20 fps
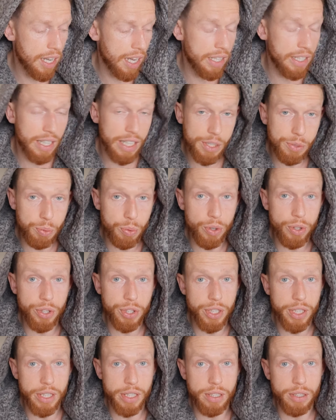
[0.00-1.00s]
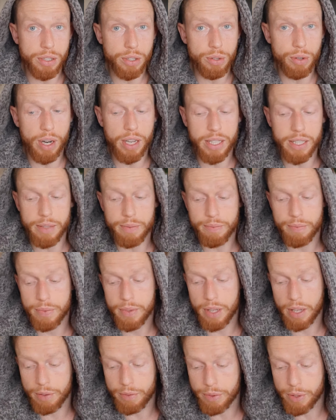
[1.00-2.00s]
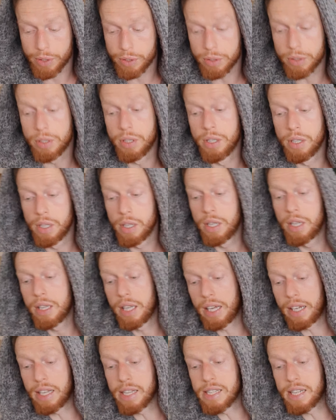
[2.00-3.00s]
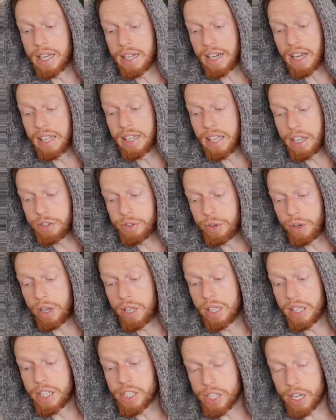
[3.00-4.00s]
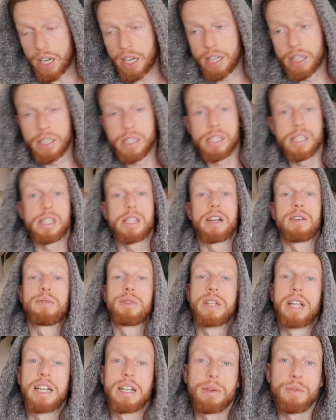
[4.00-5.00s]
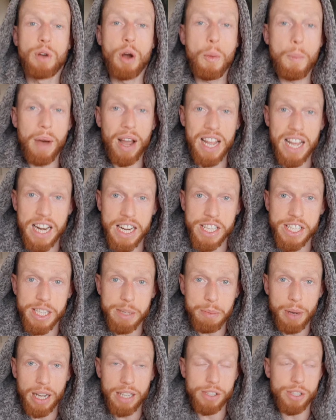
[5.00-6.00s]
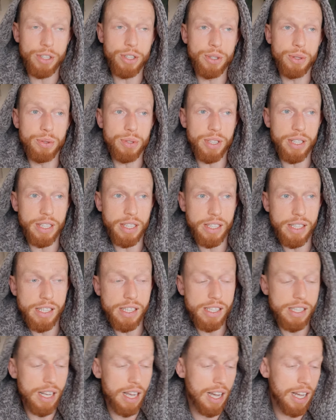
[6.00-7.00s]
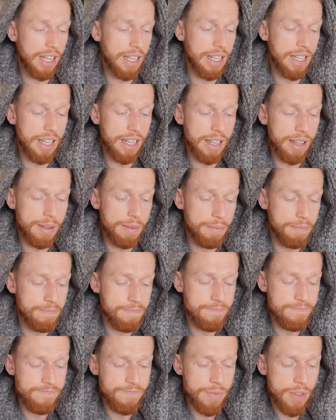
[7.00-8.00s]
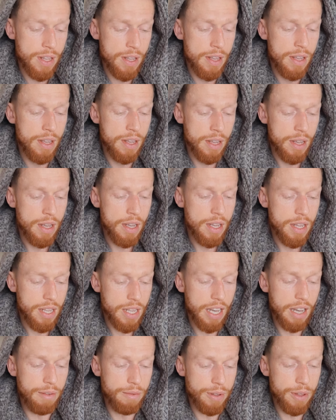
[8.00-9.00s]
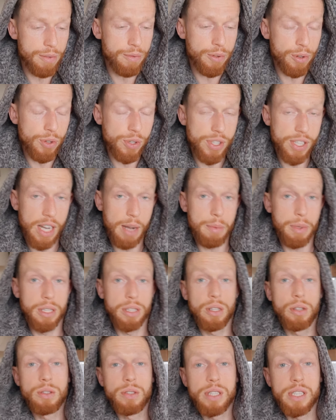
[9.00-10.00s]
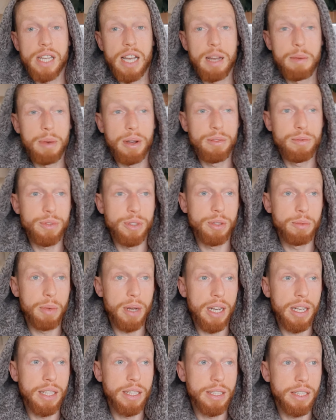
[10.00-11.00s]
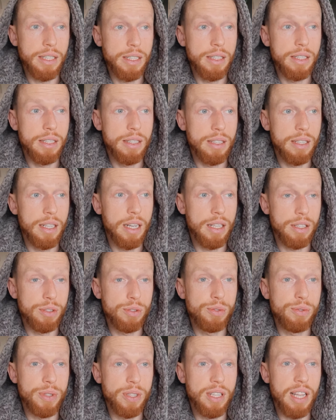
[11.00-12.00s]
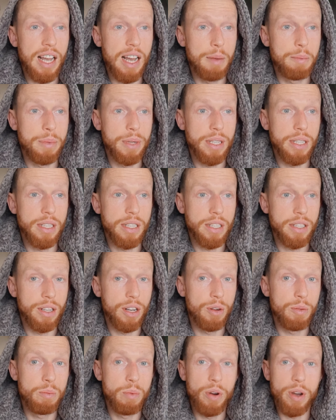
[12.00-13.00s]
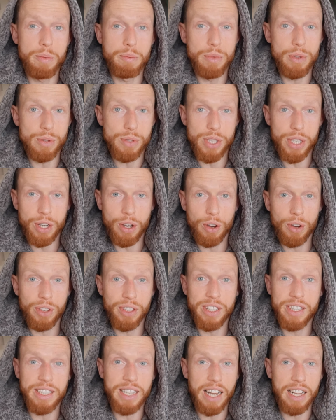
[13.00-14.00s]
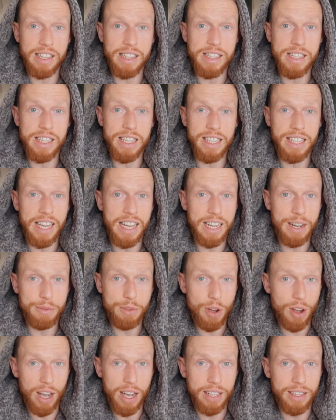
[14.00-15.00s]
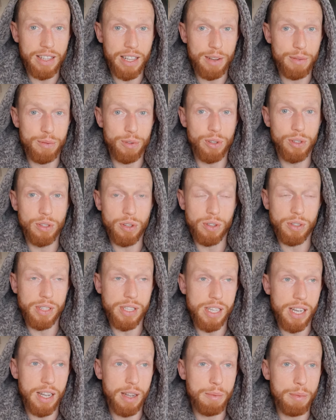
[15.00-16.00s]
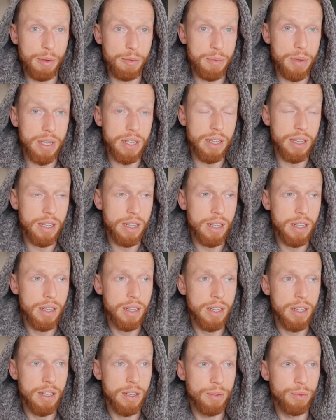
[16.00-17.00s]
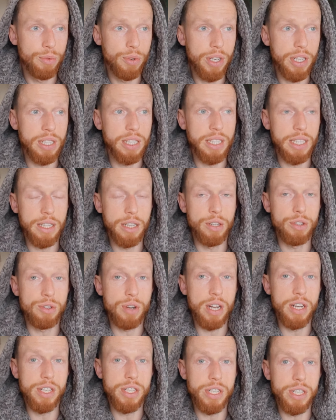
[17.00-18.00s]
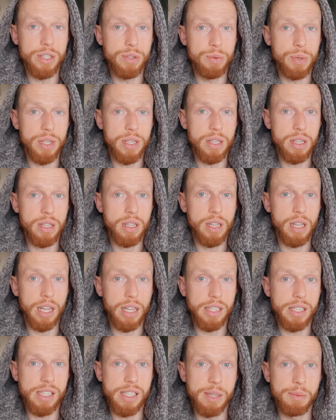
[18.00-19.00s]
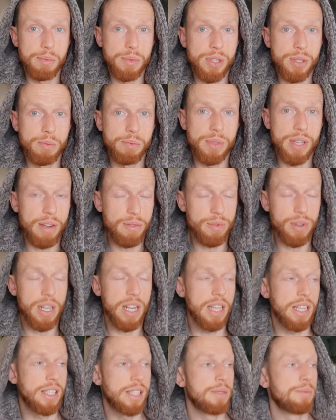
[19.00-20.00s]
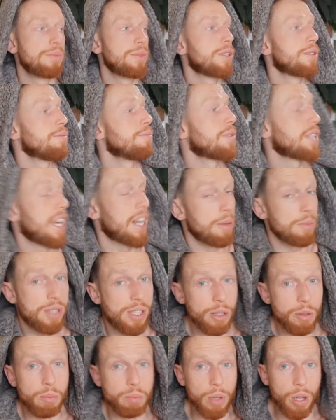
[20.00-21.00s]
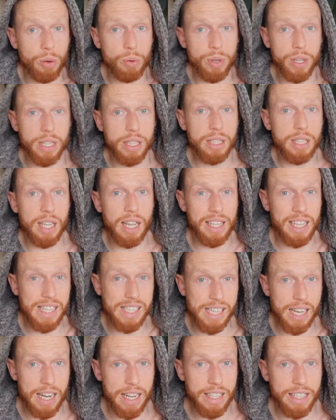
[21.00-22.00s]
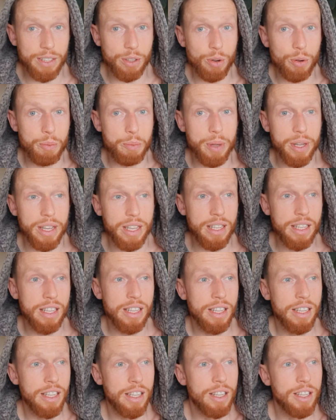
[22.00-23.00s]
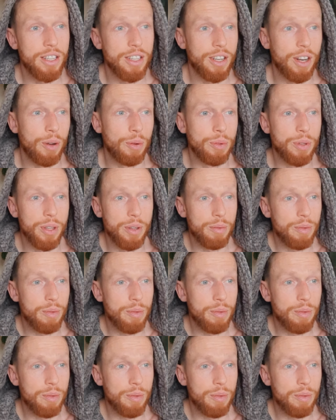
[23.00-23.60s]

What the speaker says: and it's working great. I feel, like I said, electrically charged. I feel like I've got my energy back to do things, and yeah, for the first time in a long time, I just feel happy, you know, putting music on and dancing again. I've not had that for a long time. I've been really in the trenches with like symptoms, everyday symptoms, and I'm still bloated, like a tiny little bit, you know,